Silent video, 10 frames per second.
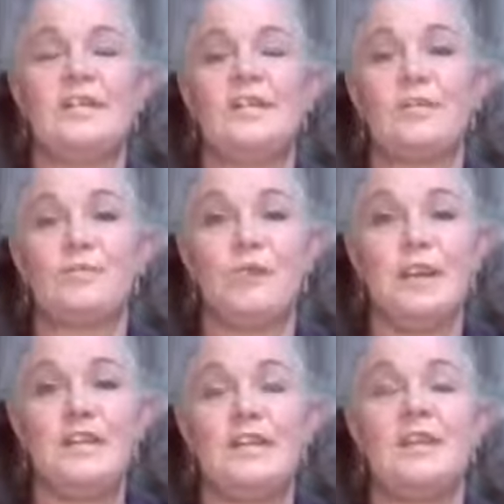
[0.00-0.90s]
and
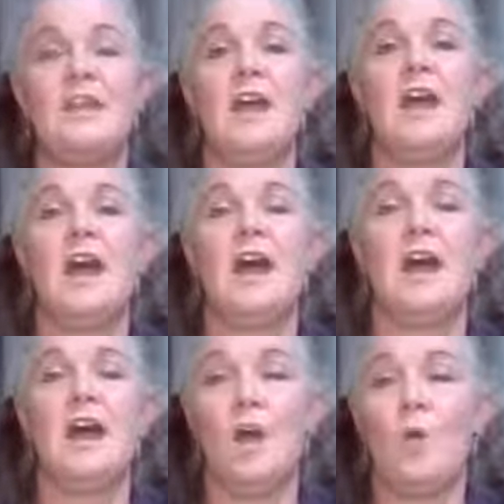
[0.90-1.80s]
depression
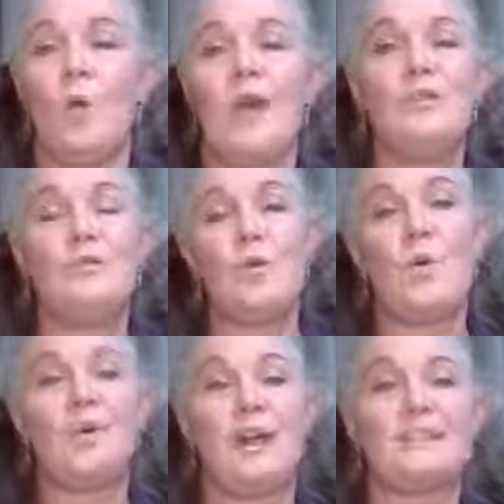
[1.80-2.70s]
away
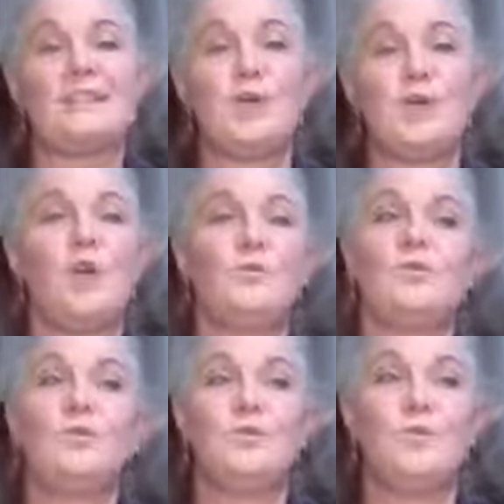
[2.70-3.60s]
for us. It'll help
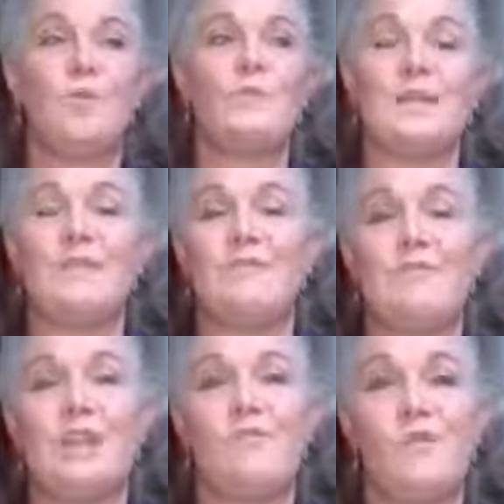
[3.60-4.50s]
to absorb some of
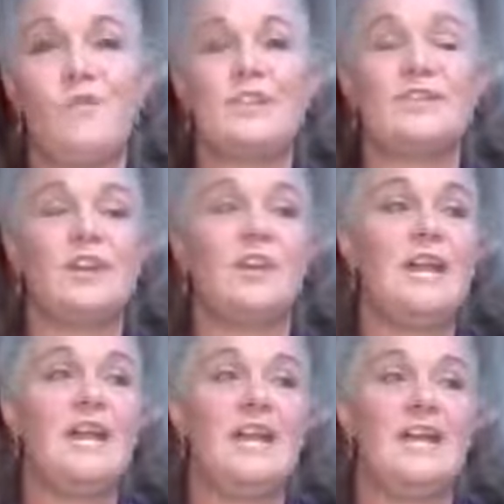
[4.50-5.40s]
that for us. So
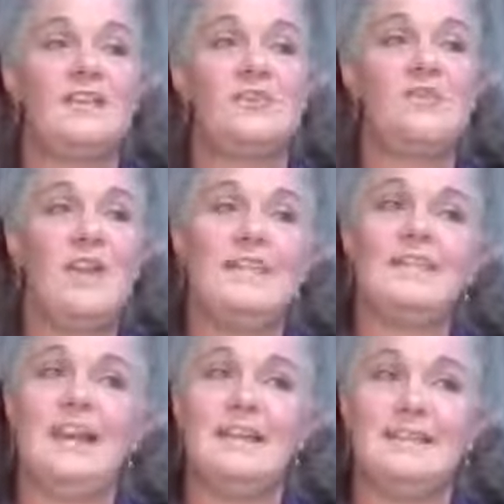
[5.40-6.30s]
it's
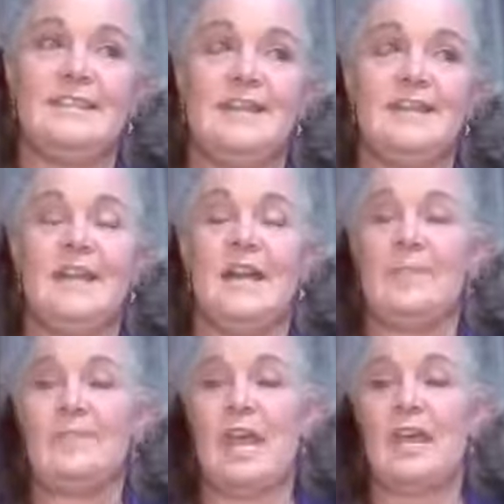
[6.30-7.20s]
fantastic
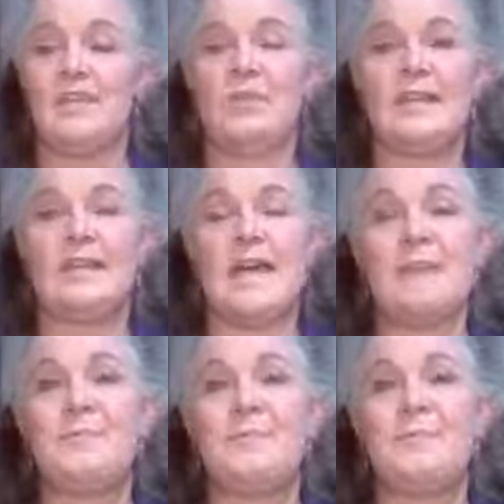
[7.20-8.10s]
at doing that.
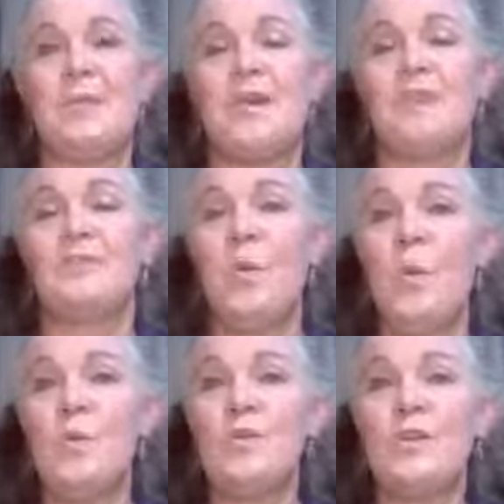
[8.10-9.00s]
It's
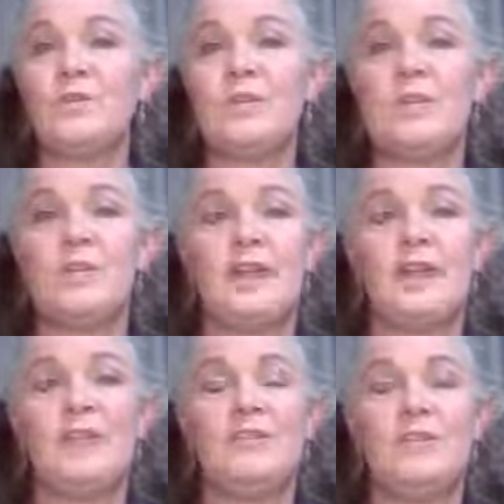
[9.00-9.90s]
also really
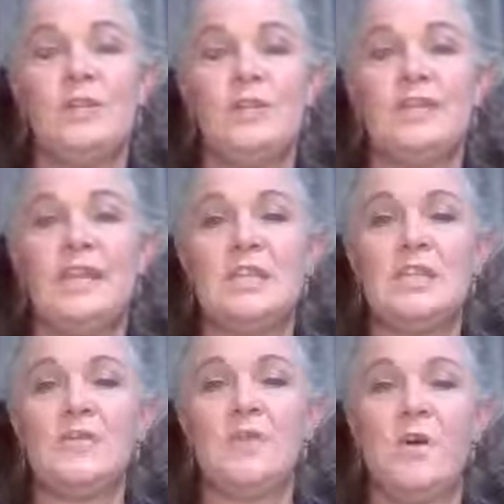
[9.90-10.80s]
great if you tend
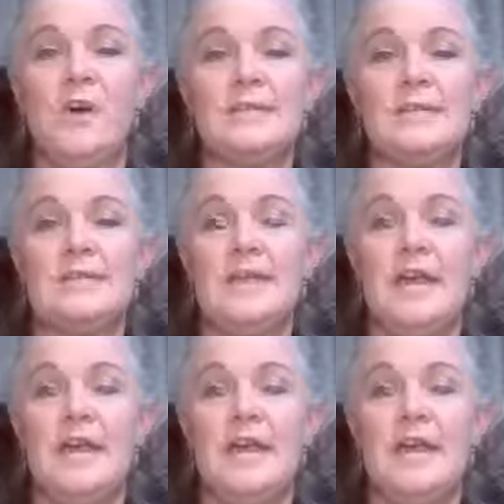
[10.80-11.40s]
to find,